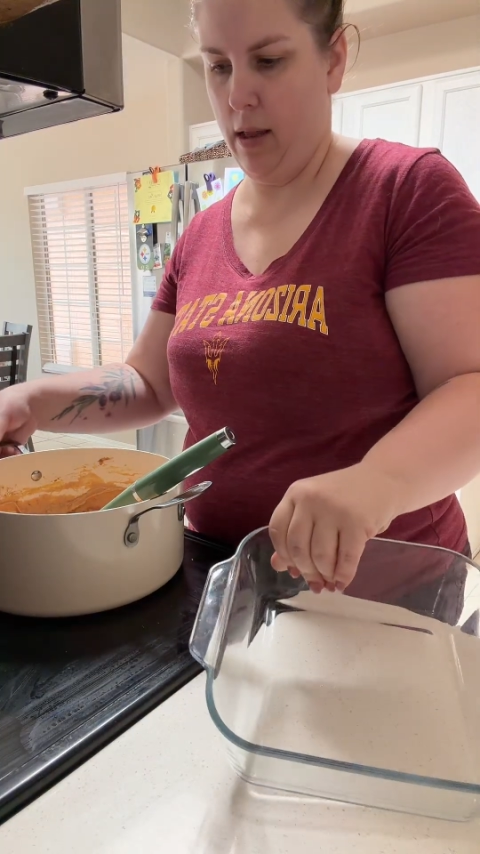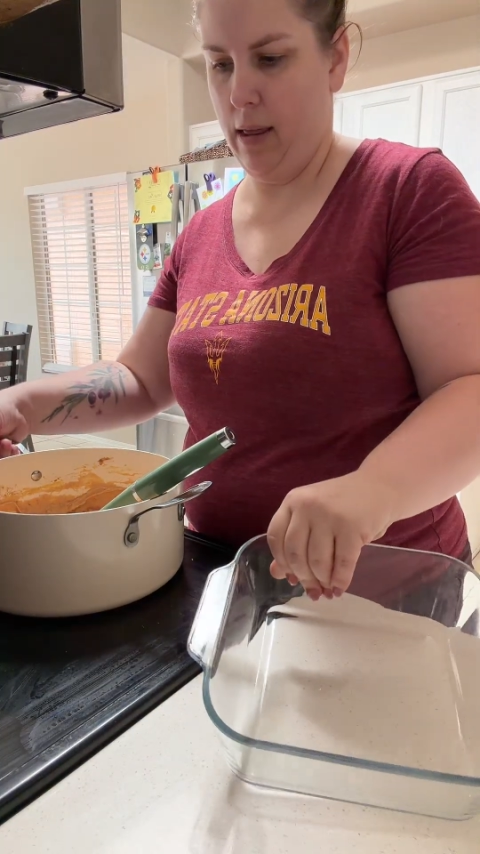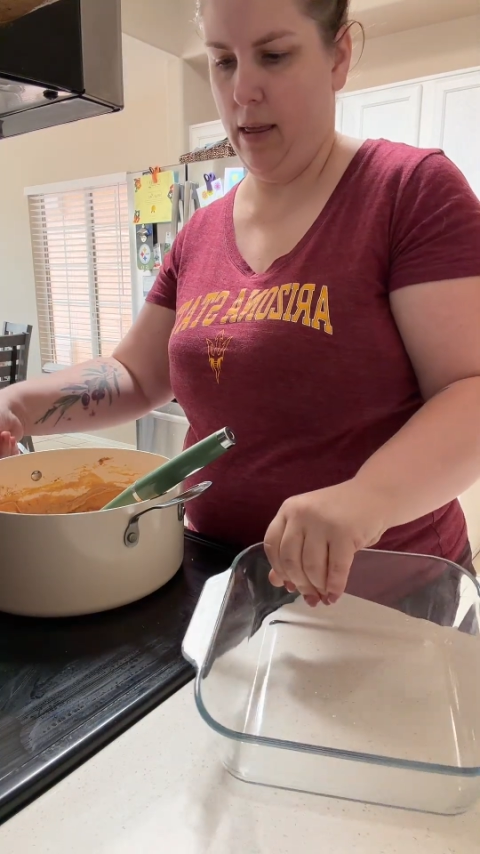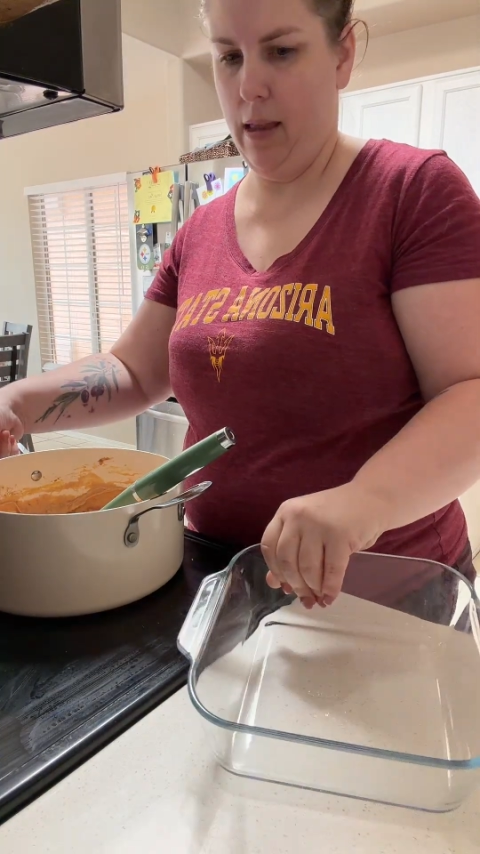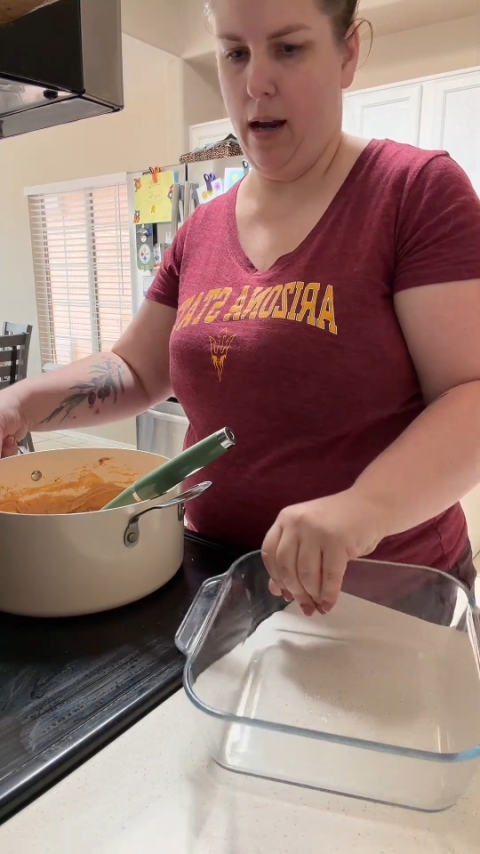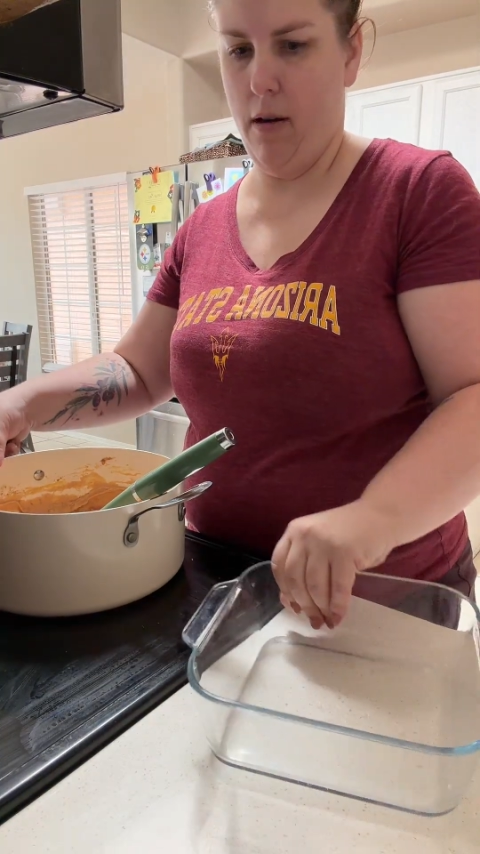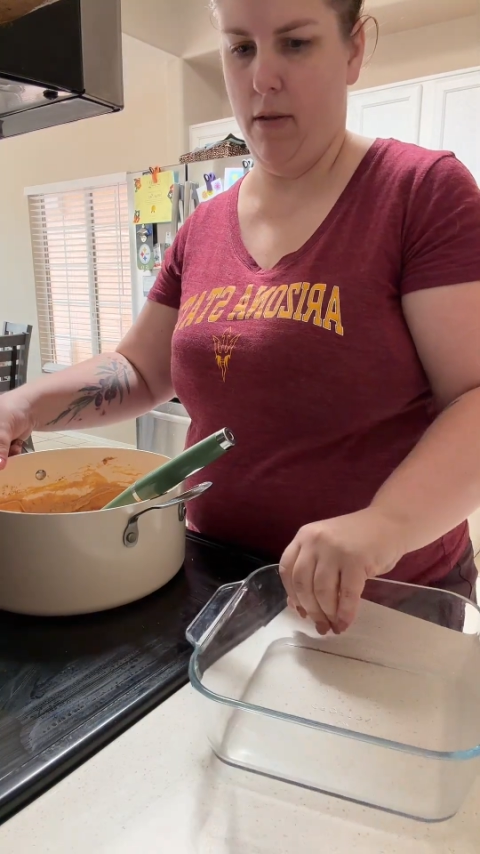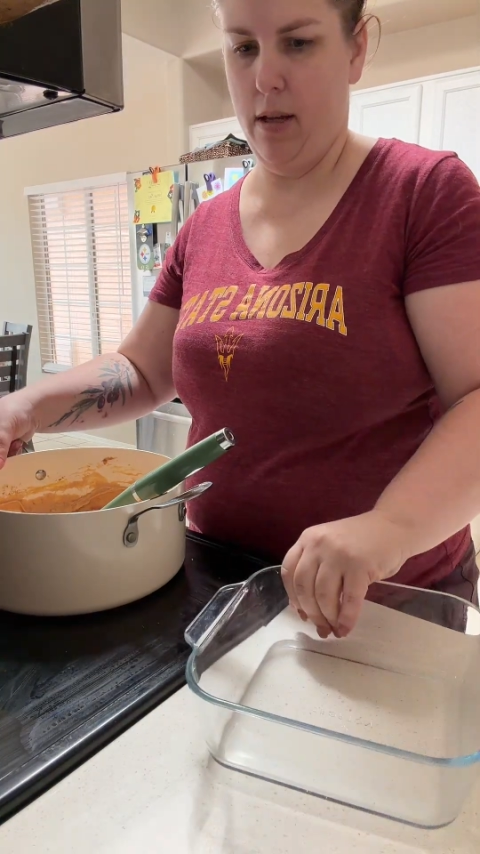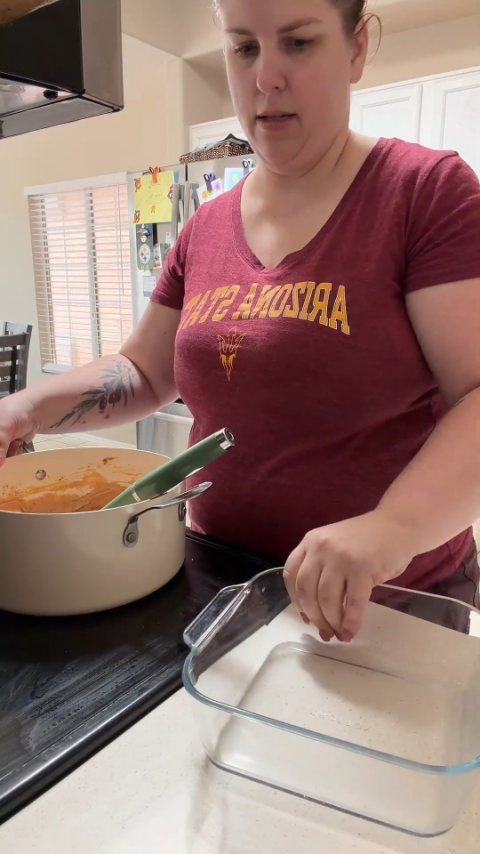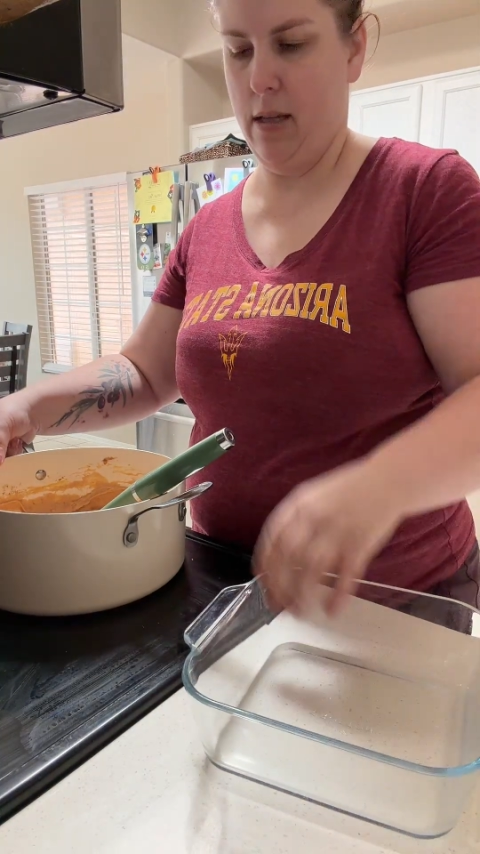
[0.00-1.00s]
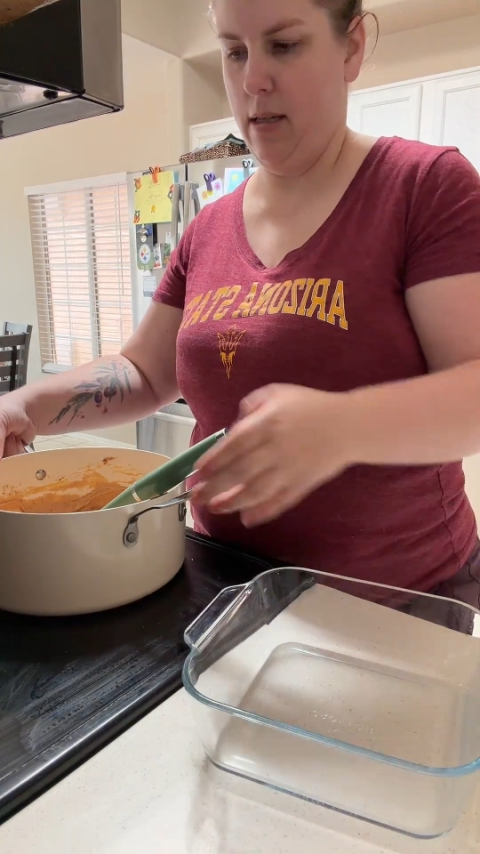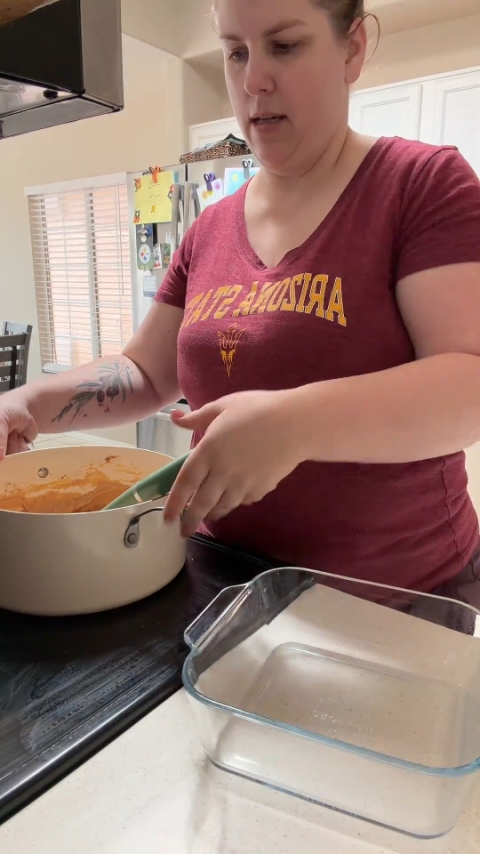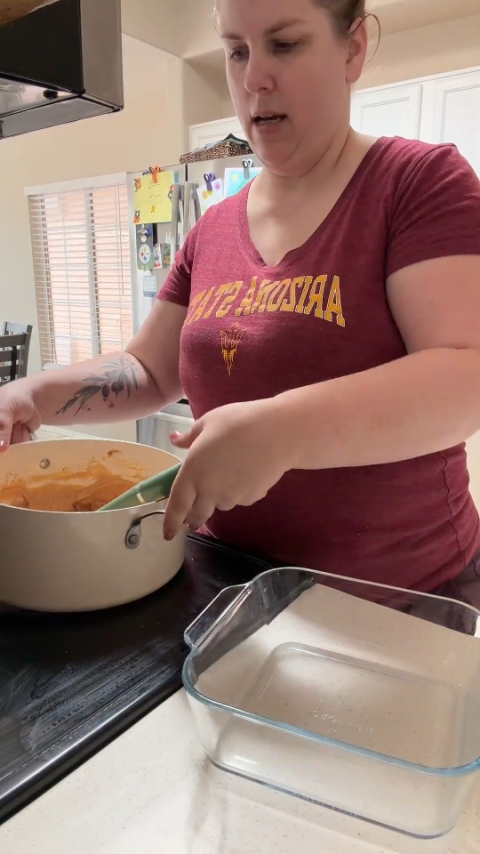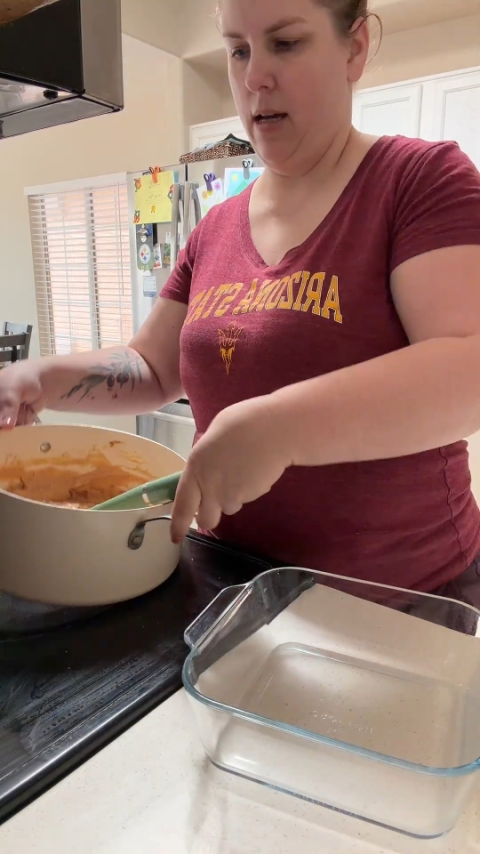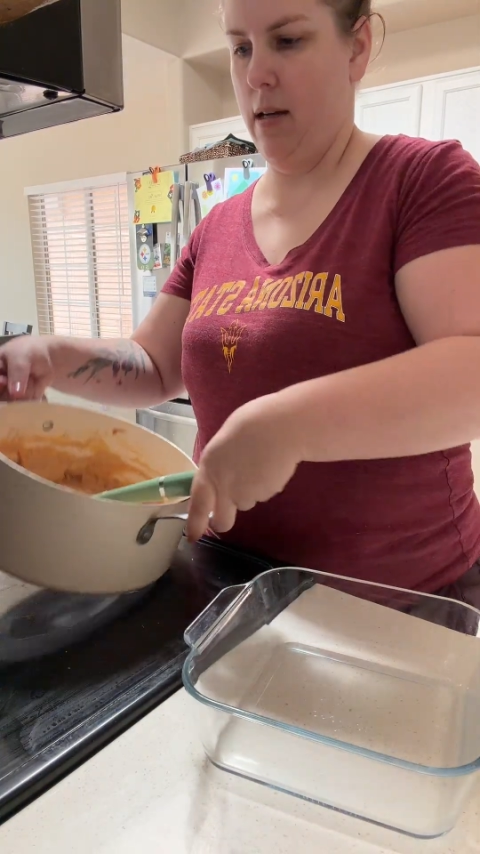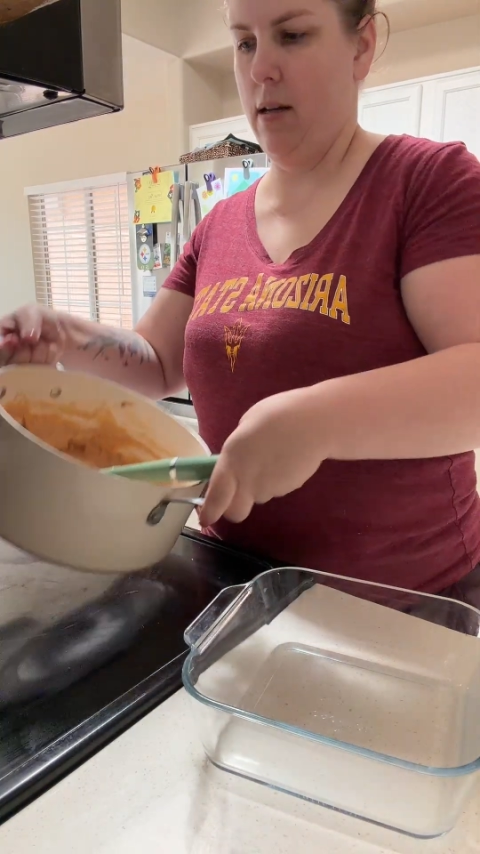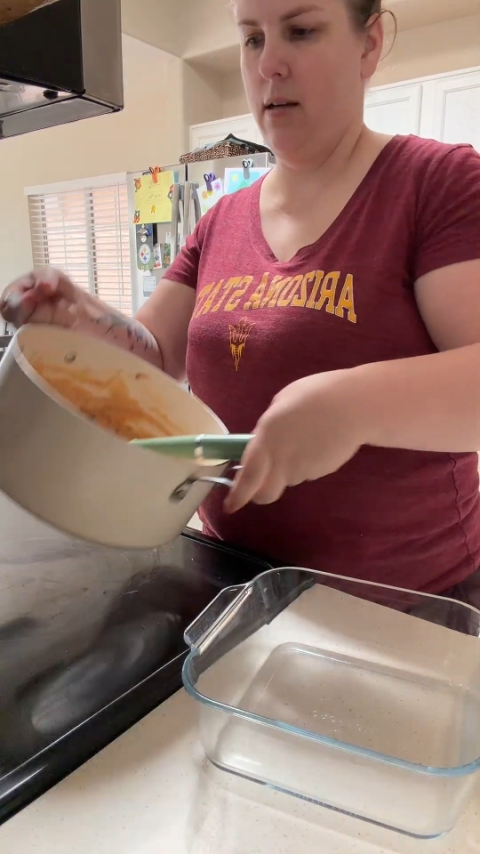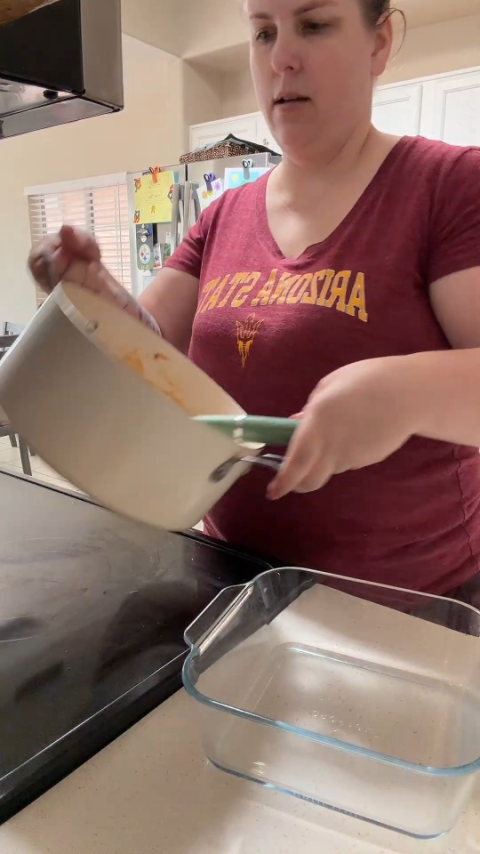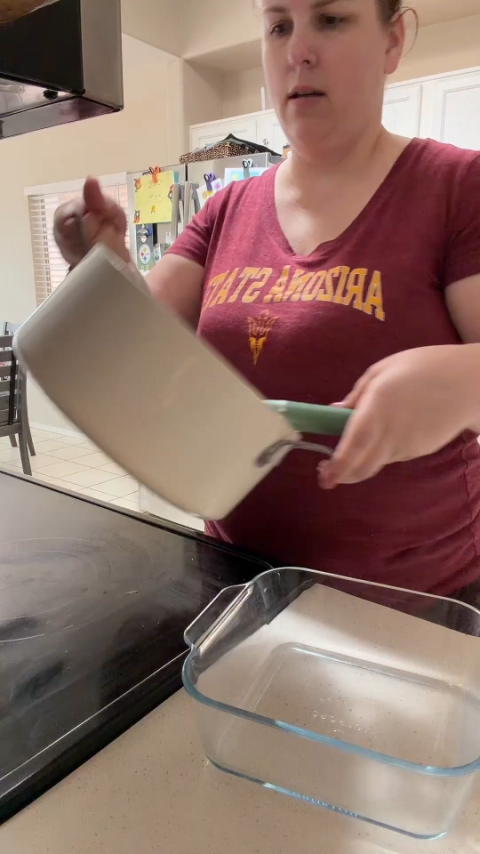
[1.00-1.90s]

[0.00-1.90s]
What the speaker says: layer this inside.